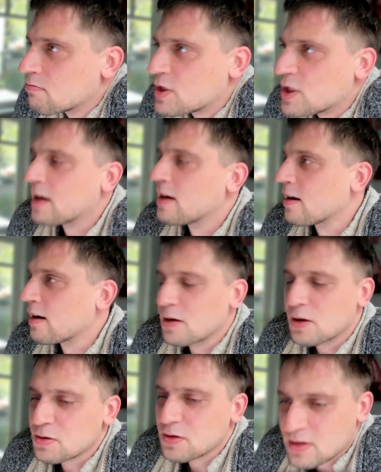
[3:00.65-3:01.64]
general
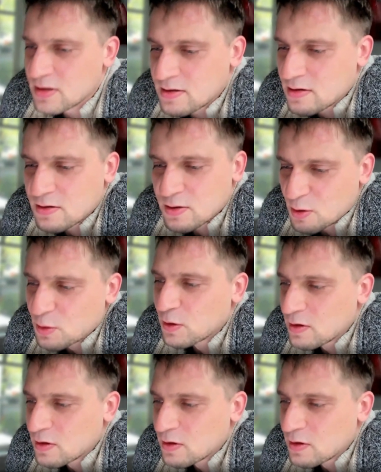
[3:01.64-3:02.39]
usage tool.